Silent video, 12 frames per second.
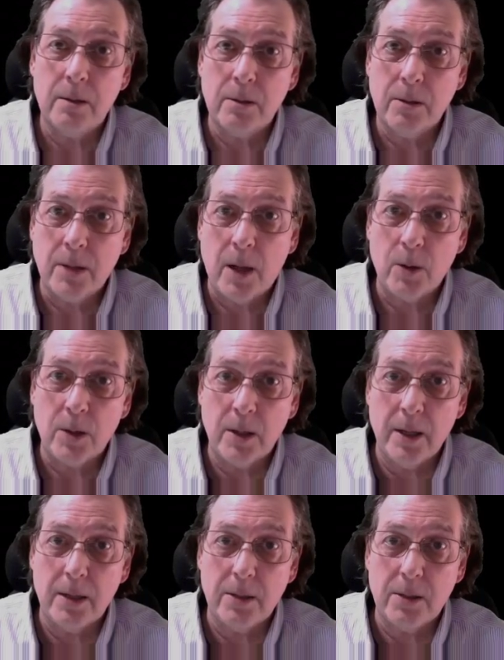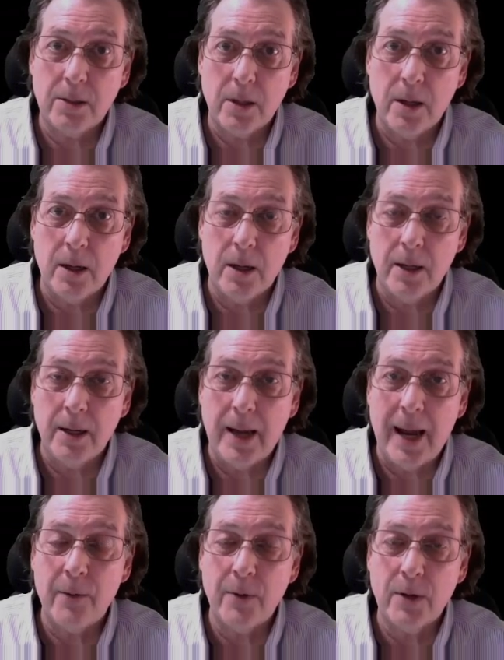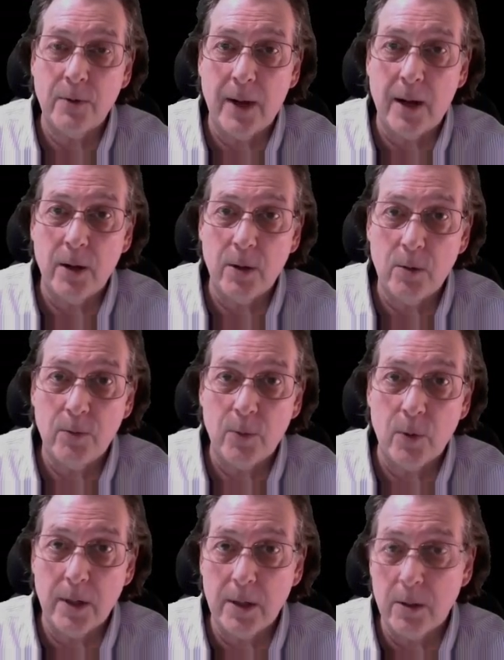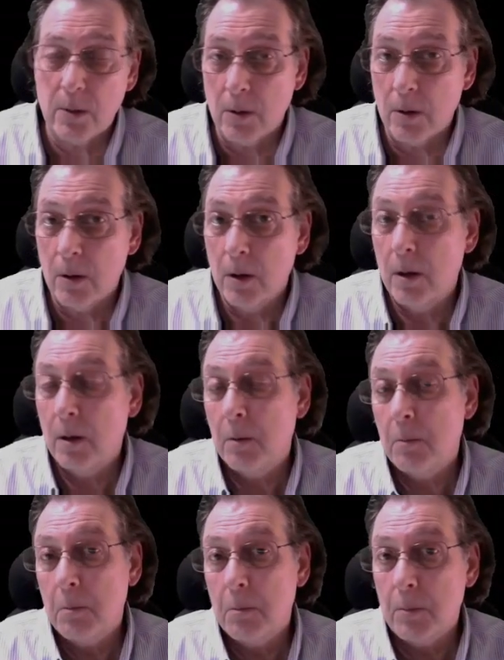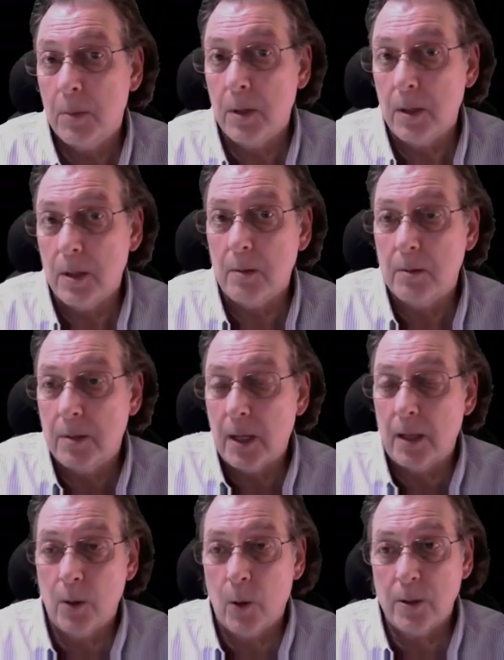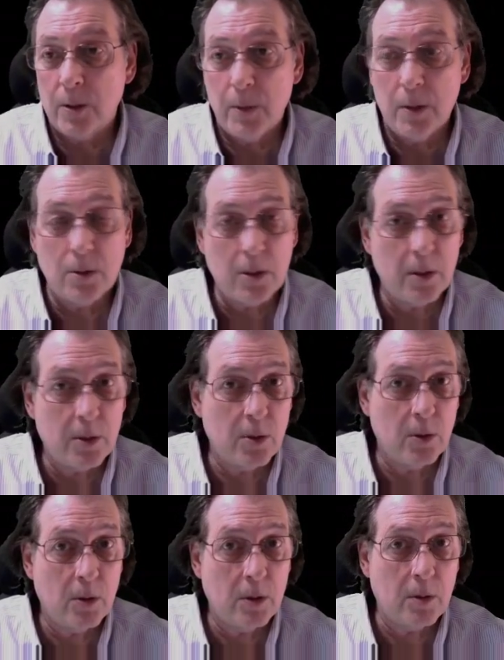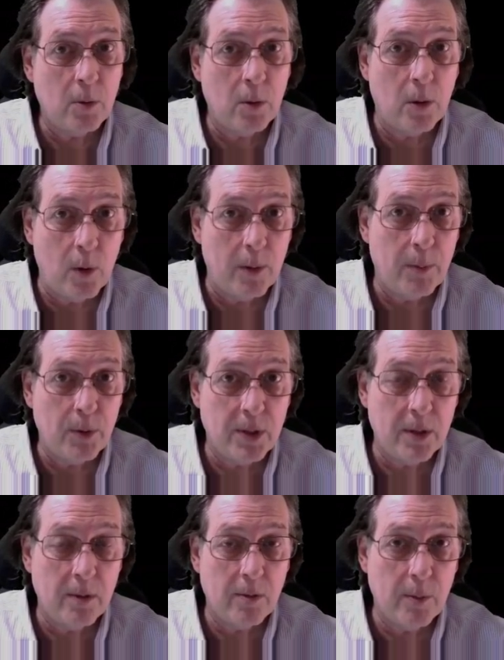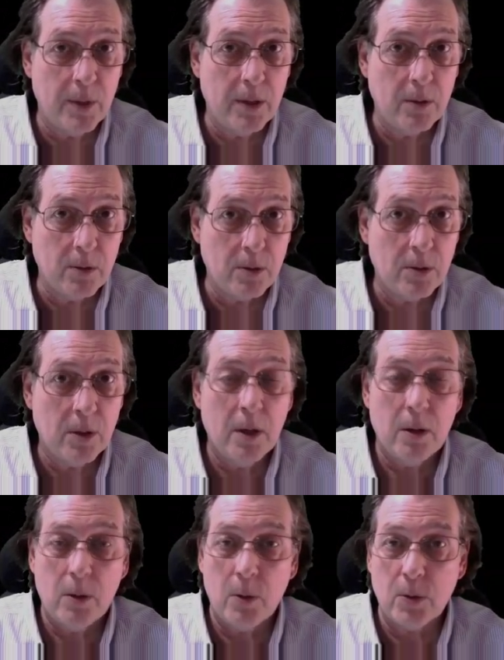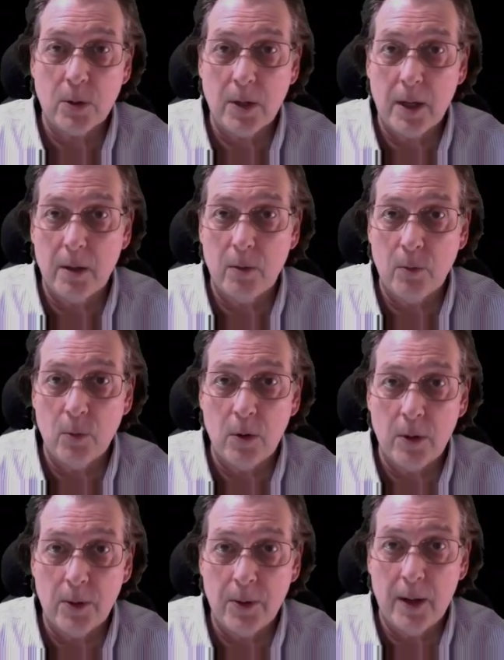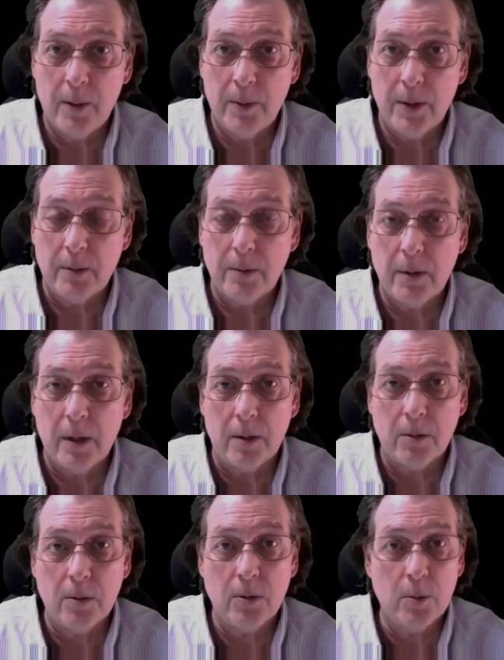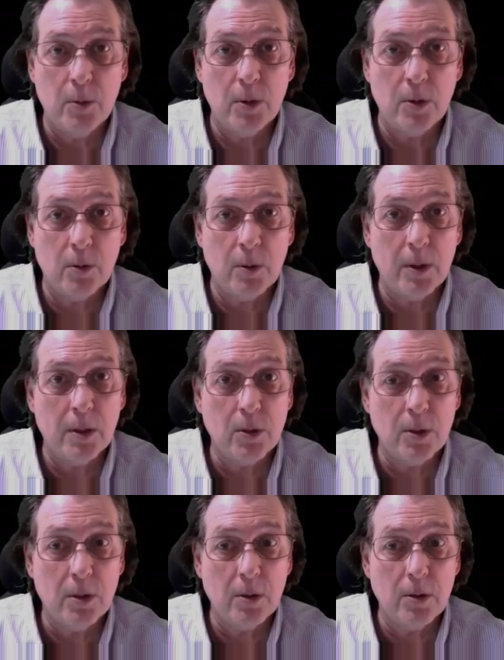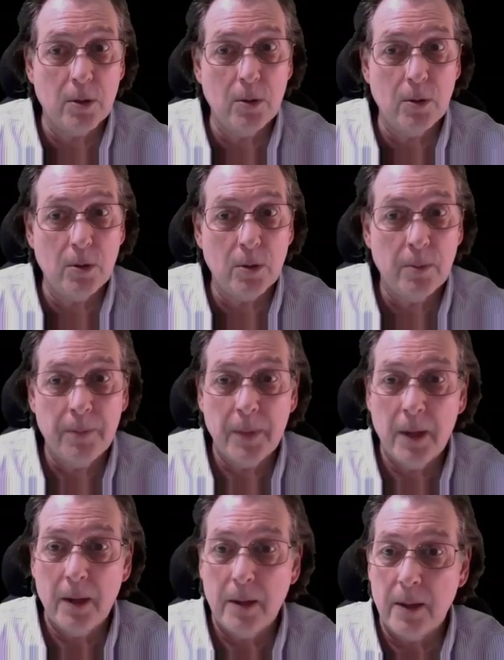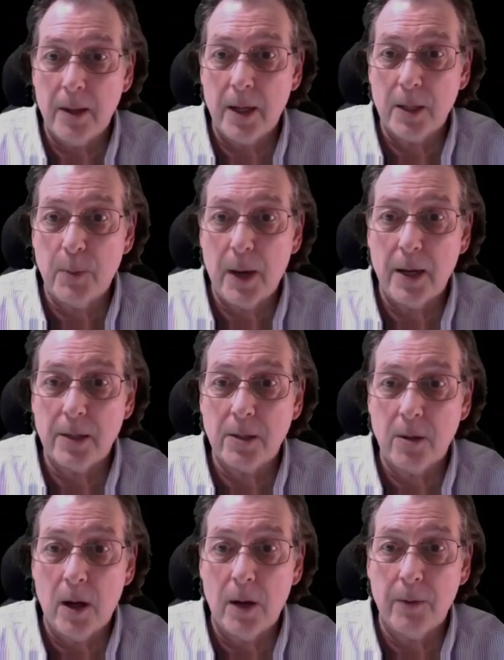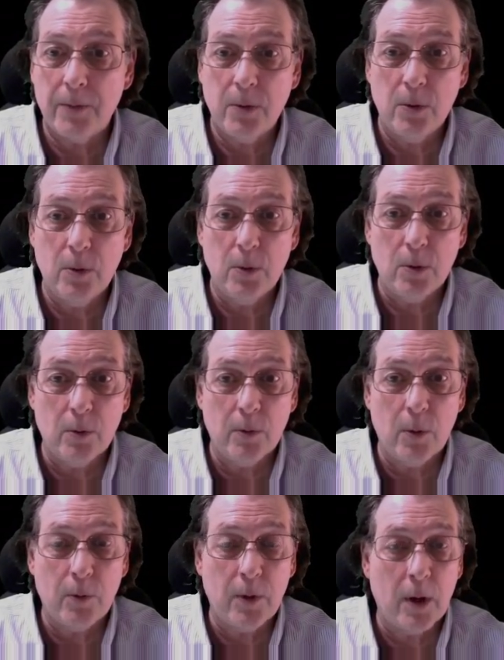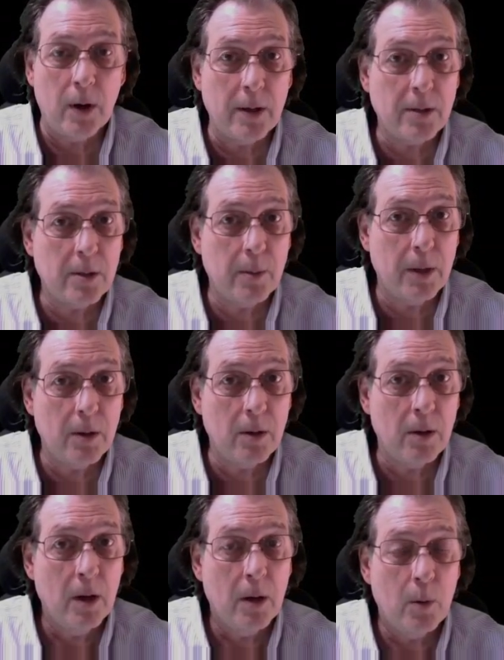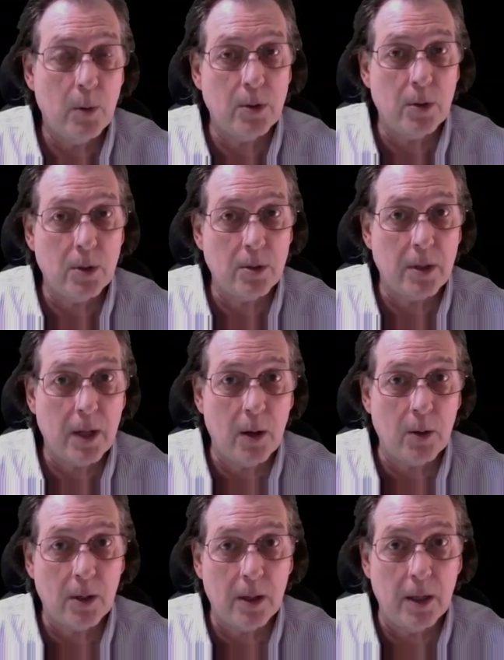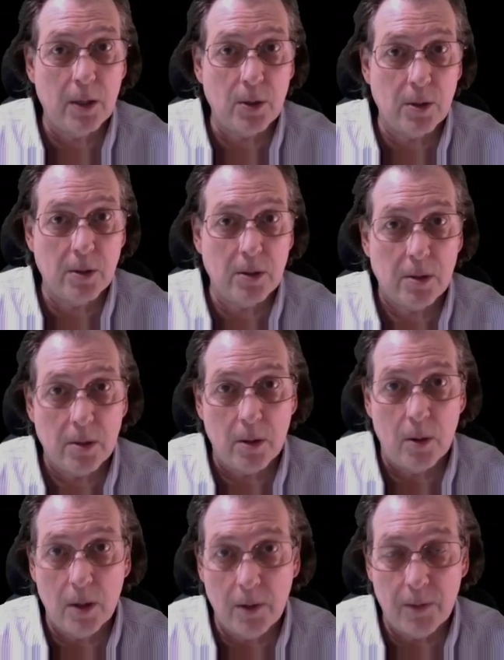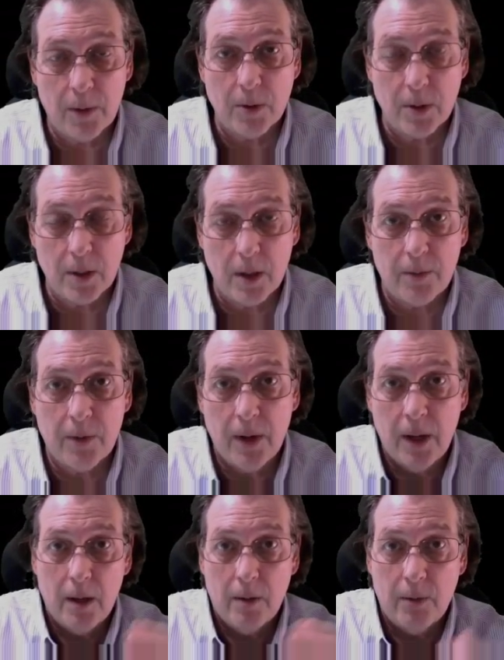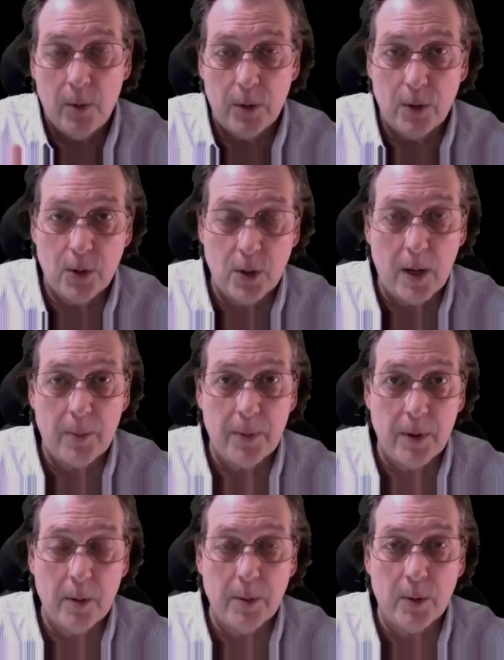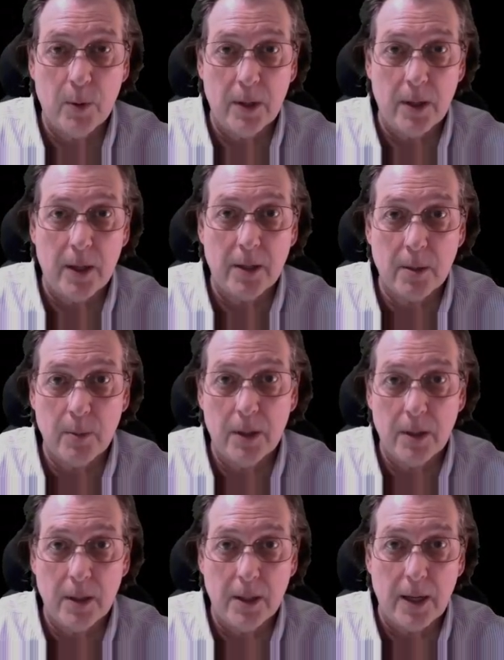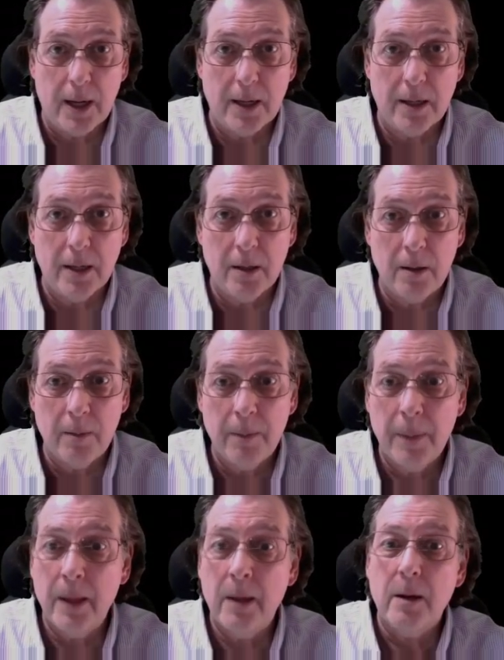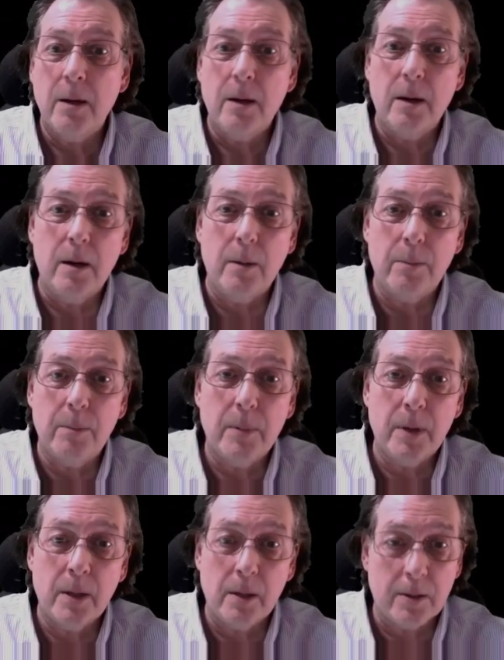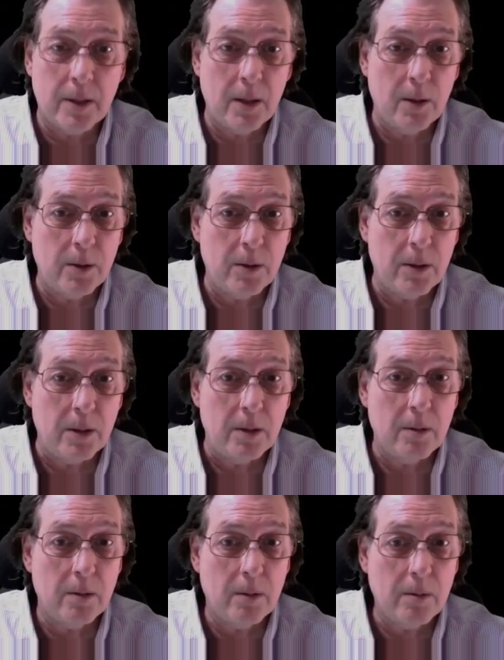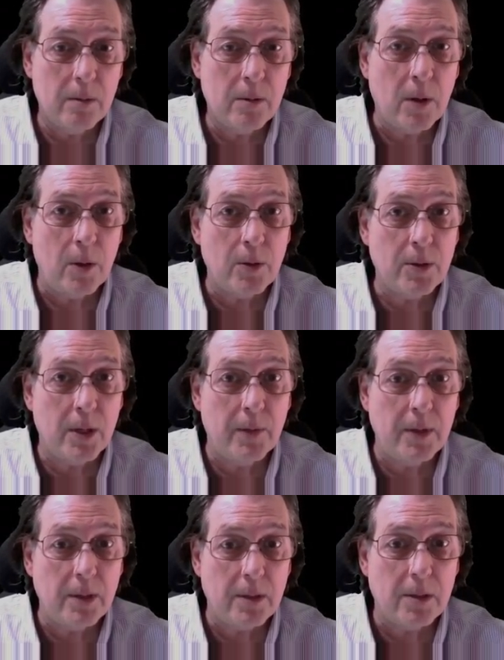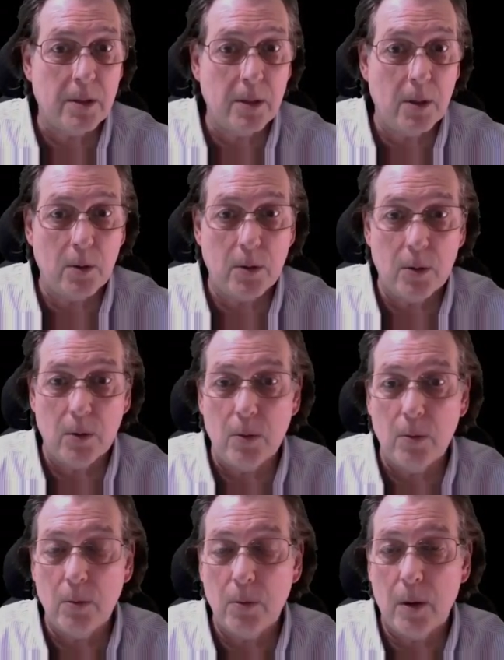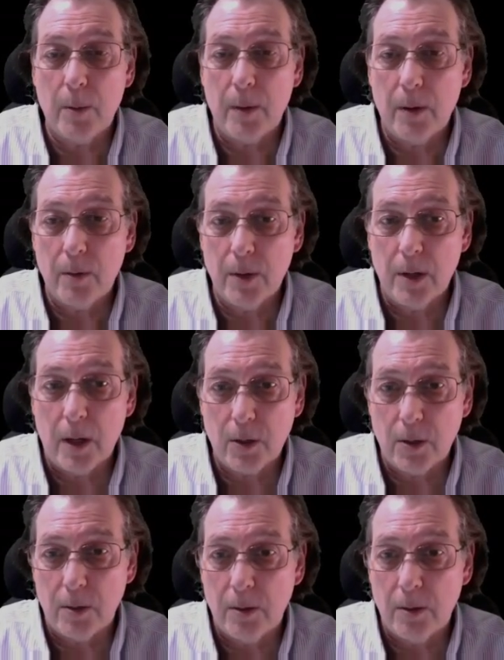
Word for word: calculates uh, an average value for either the ten lowest meters on the circuit or one percent of your meters. Those are kind of rule of thumb that uh, distribution grid engineers use. Then that's passed off to your VoltVar estimator, which does the calculations, you know, if there's enough voltage drop there between the estimate and the ideal. Uh, it'll tell you the dollar savings and C O two reduction.